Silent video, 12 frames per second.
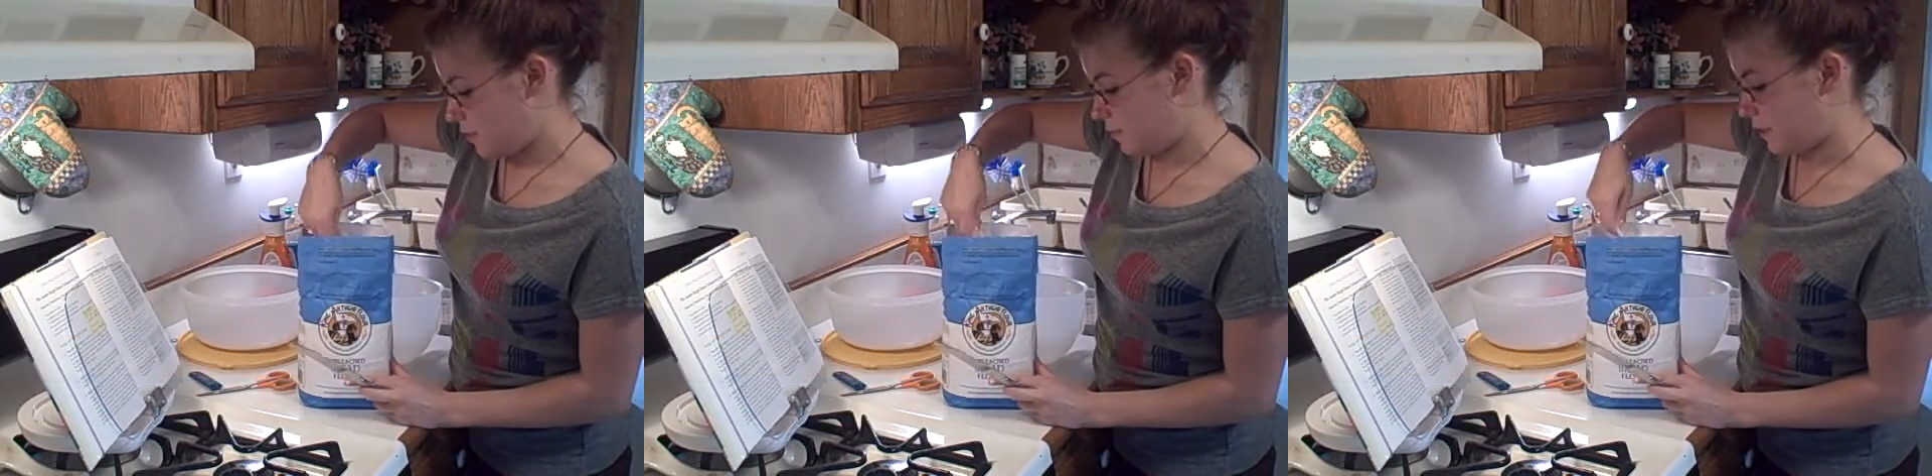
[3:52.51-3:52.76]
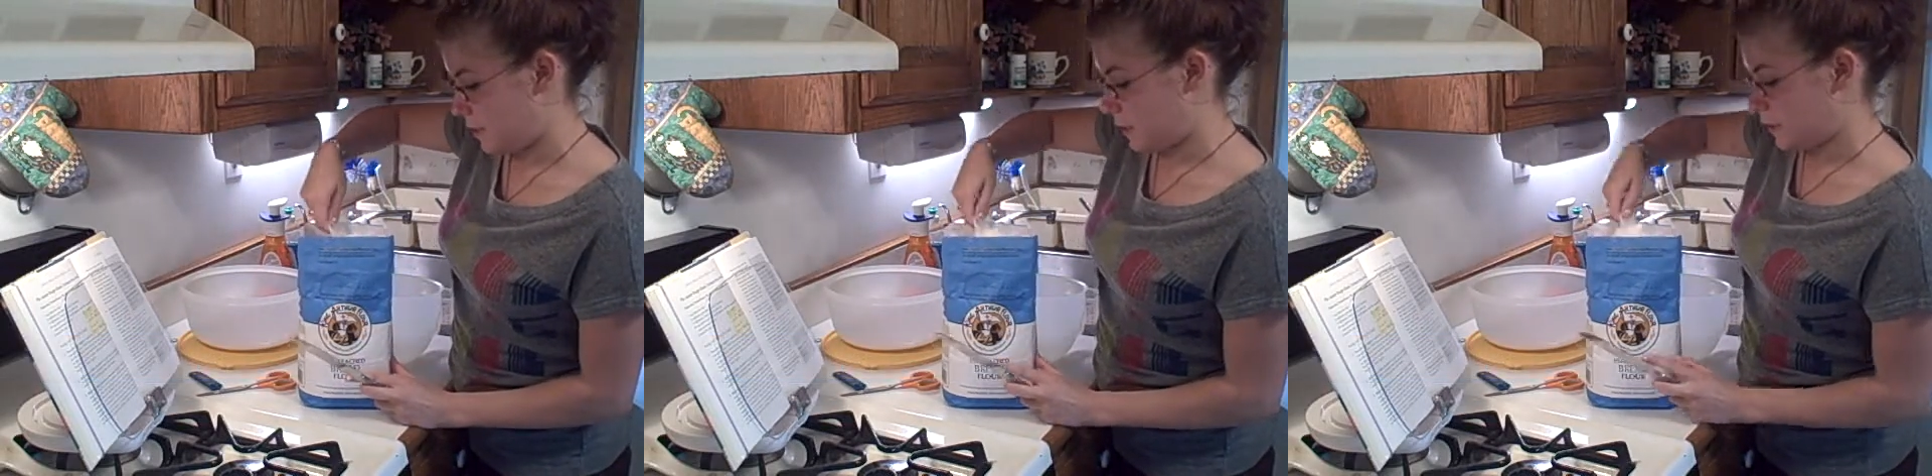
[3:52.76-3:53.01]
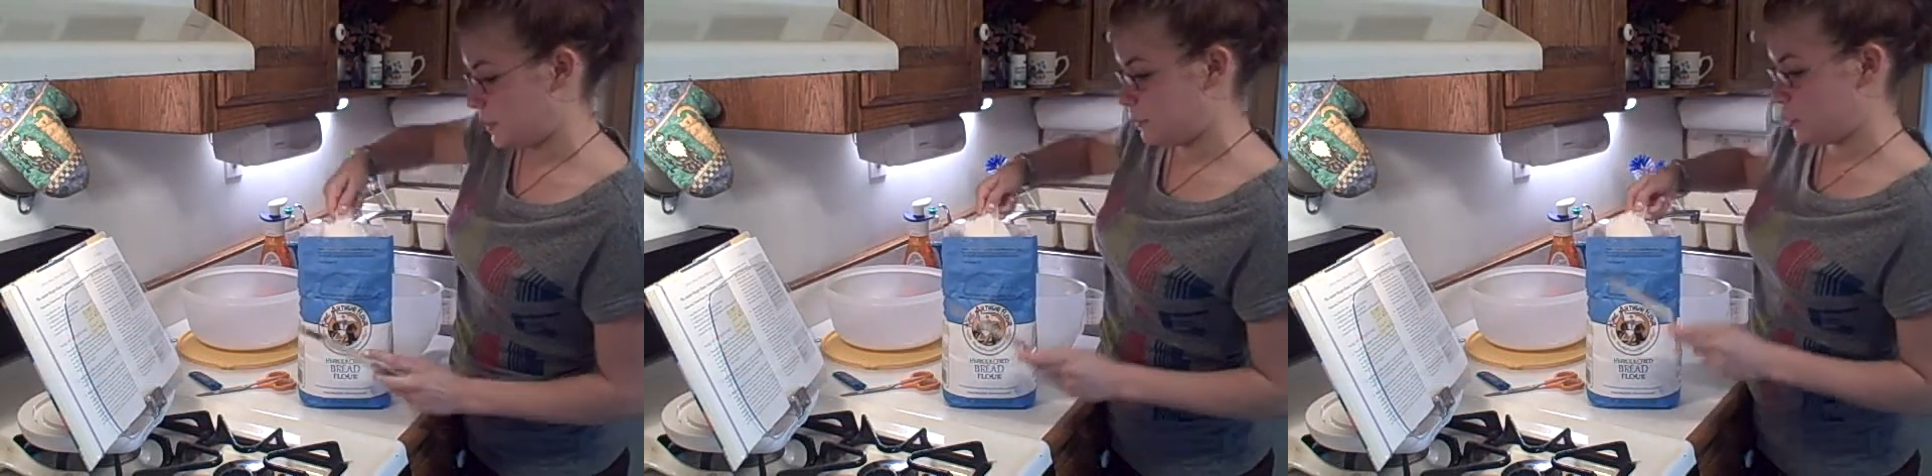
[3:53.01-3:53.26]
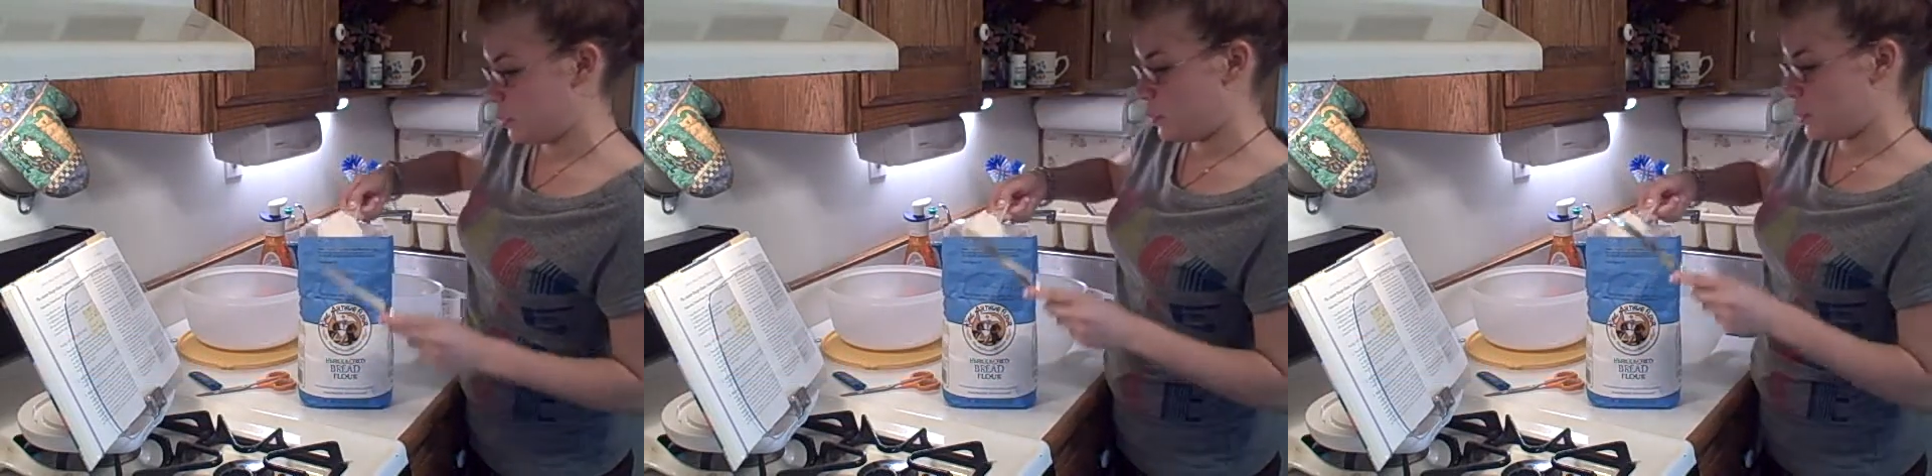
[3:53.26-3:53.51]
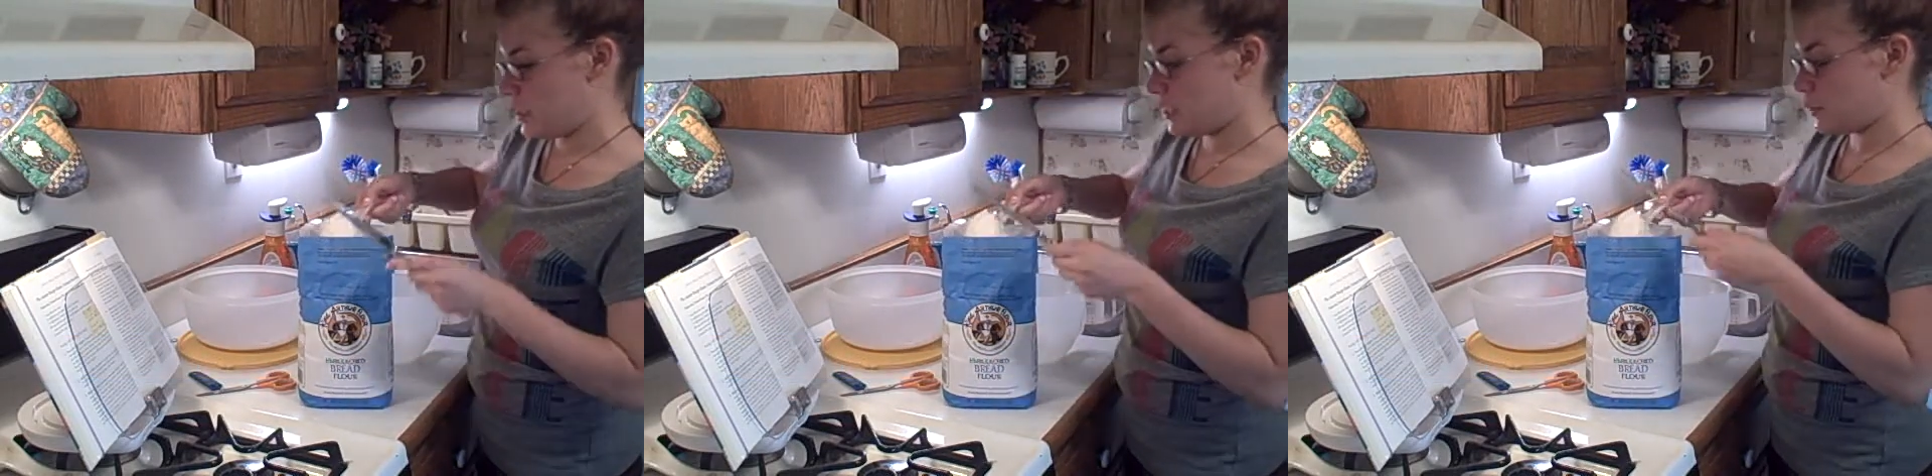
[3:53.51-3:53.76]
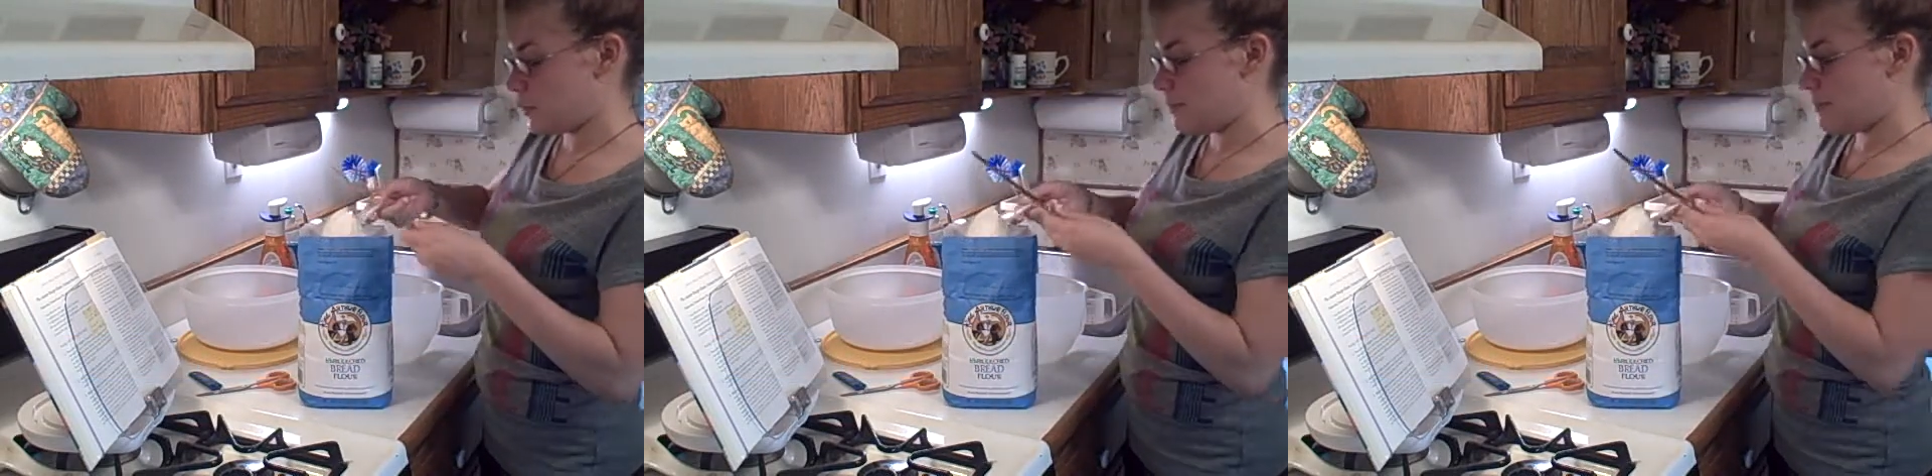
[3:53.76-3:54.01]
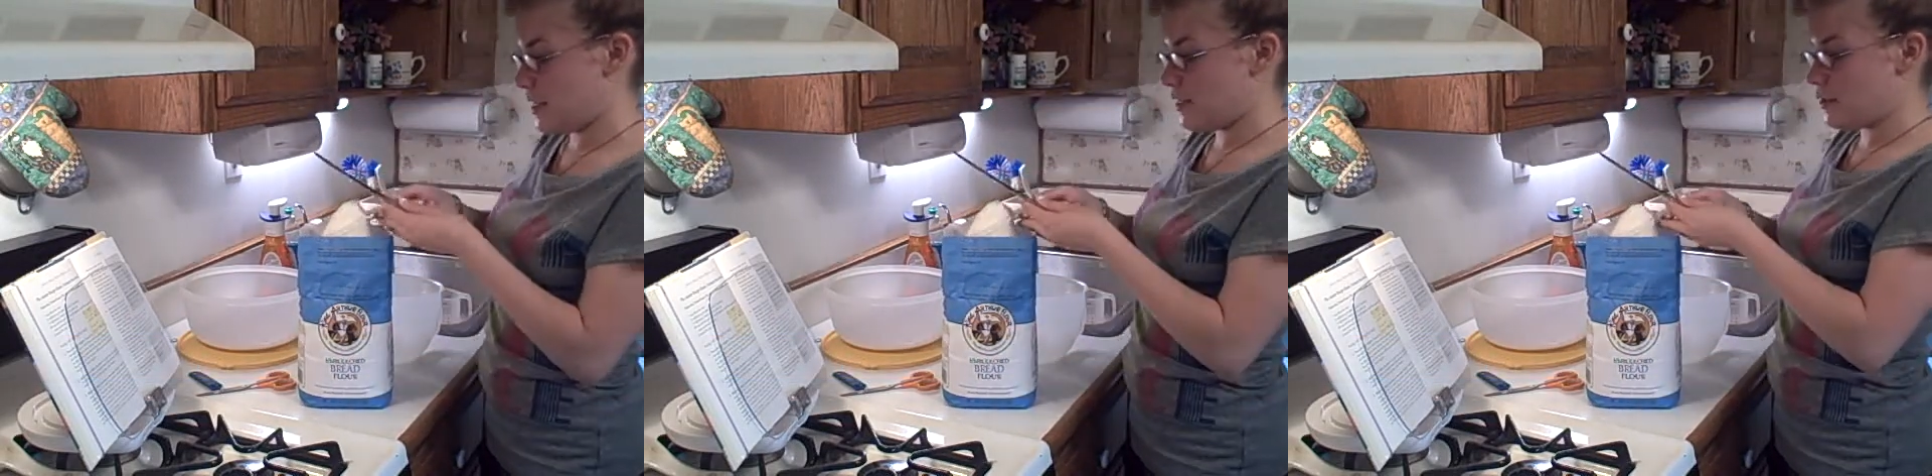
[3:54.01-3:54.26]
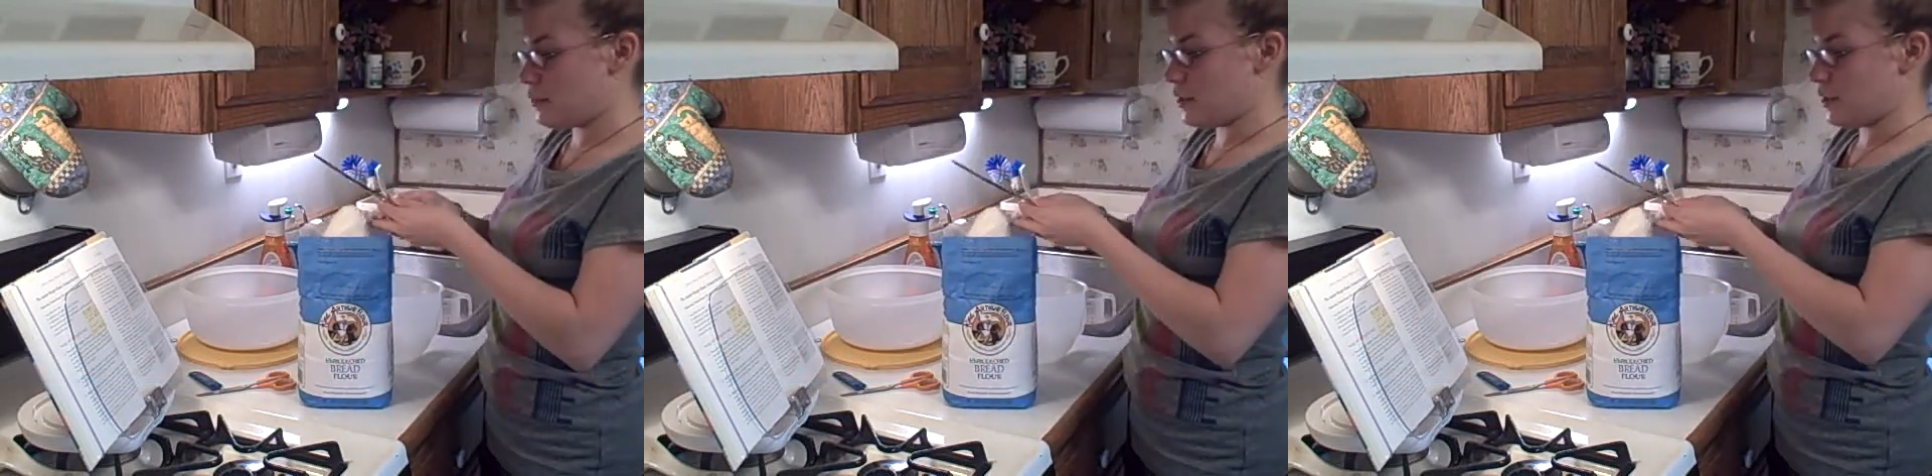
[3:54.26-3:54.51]
of the spoon and sweep
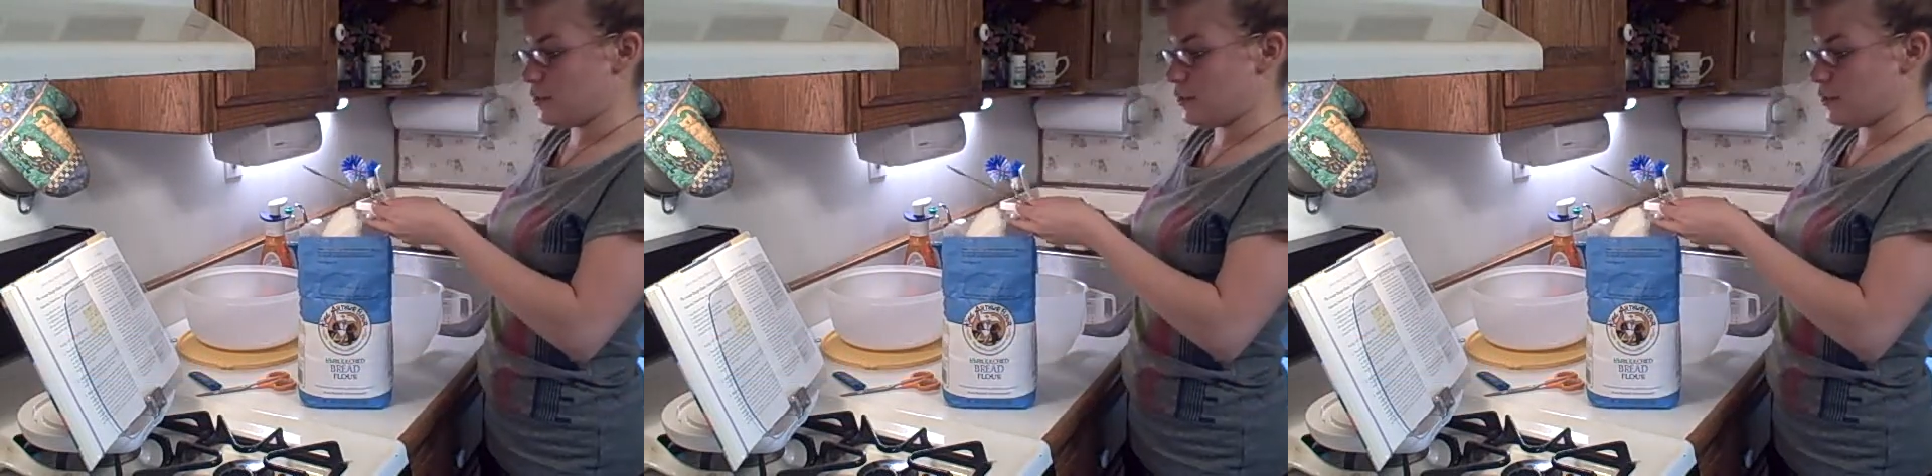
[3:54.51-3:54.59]
method where